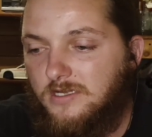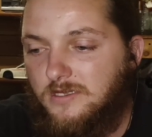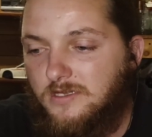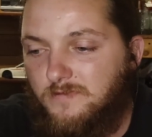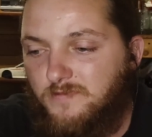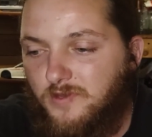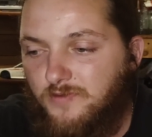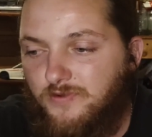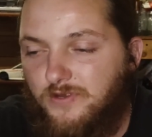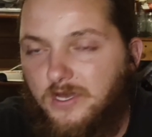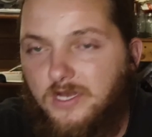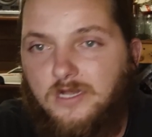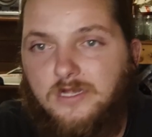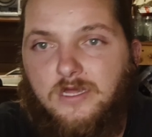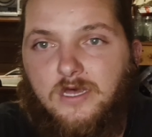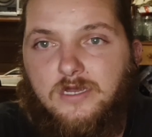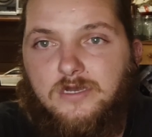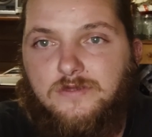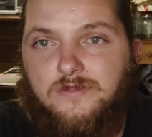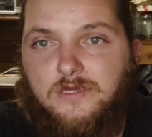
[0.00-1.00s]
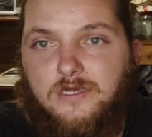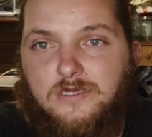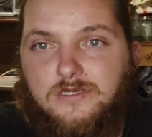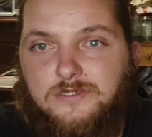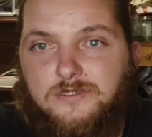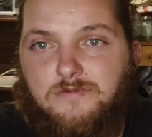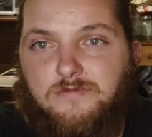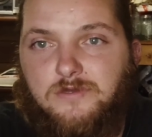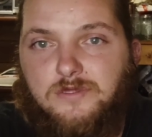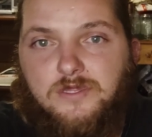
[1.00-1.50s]
People got a lot of
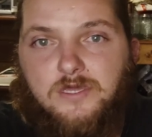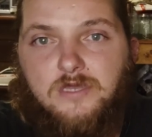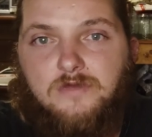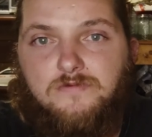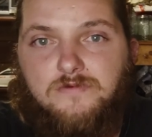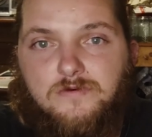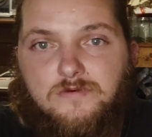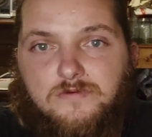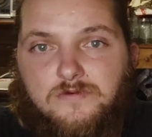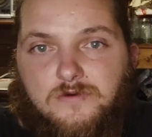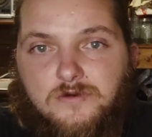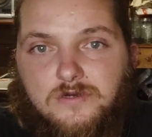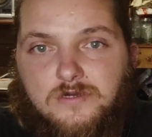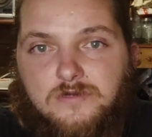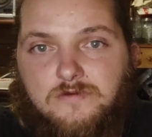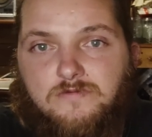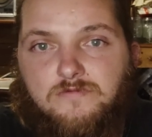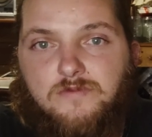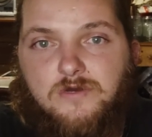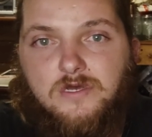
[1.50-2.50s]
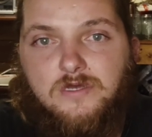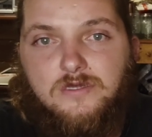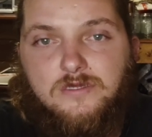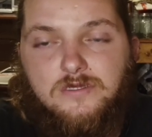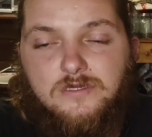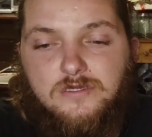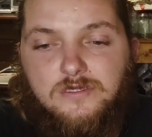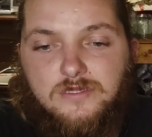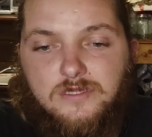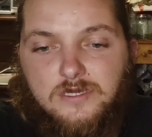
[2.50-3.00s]
things to be thankful for, but
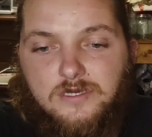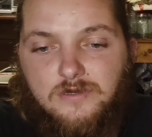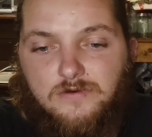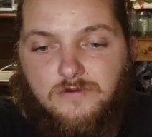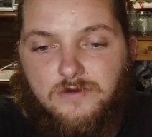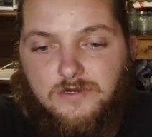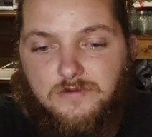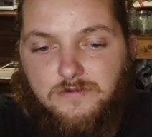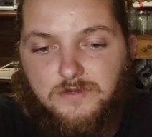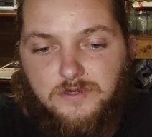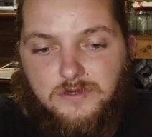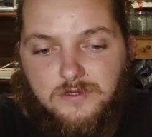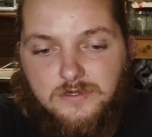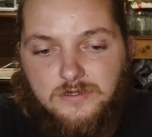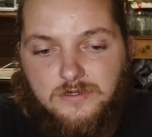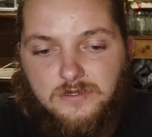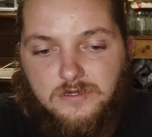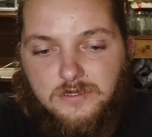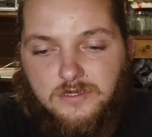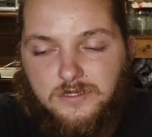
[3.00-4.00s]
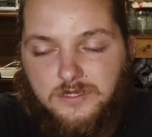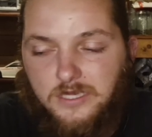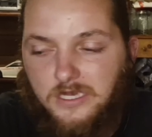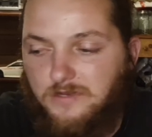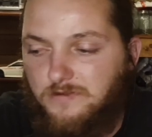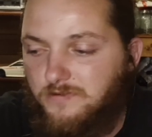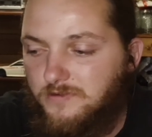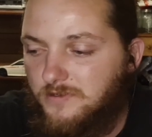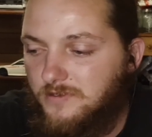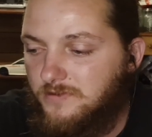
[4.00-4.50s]
they don't want to be
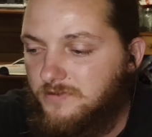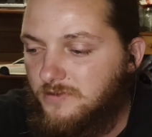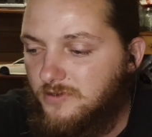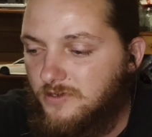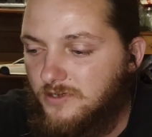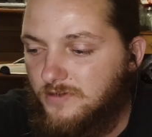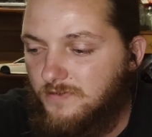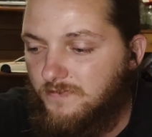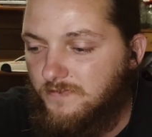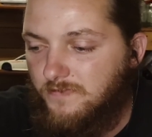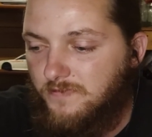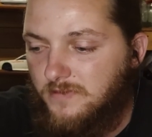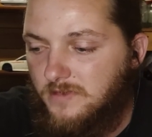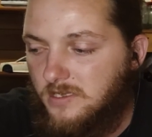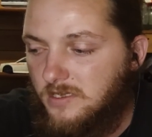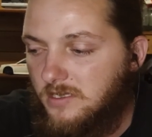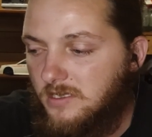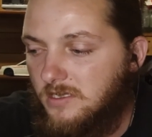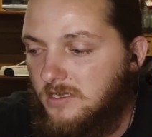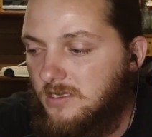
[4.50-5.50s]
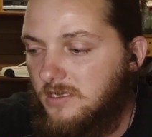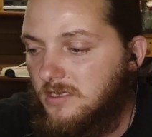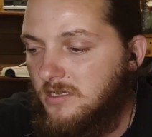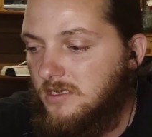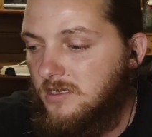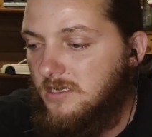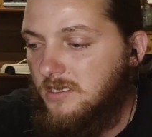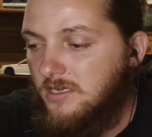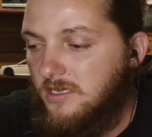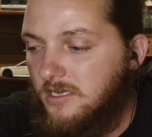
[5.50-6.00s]
thankful for
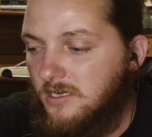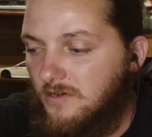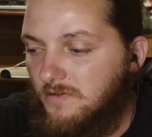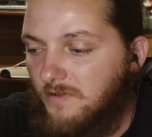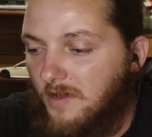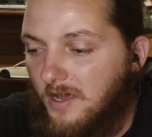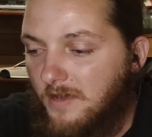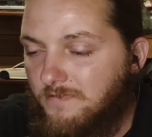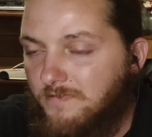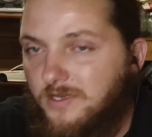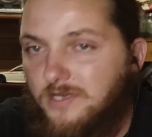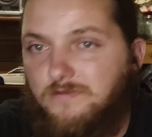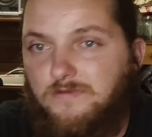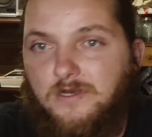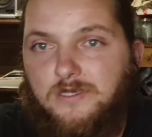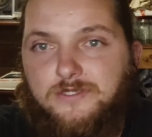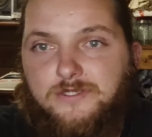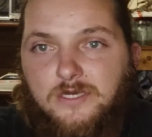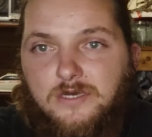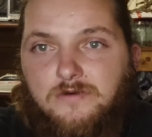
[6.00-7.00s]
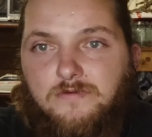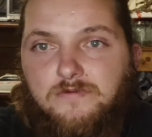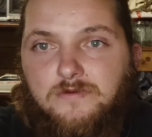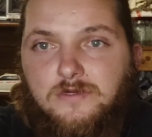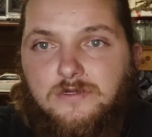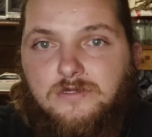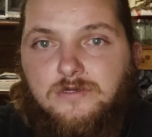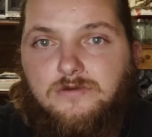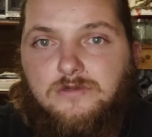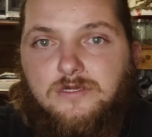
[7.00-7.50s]
them. Me, myself
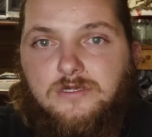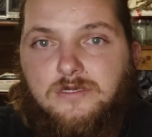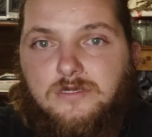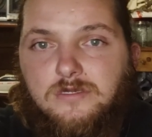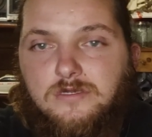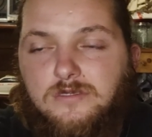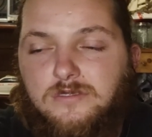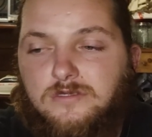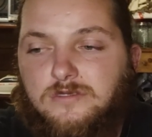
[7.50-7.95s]
included.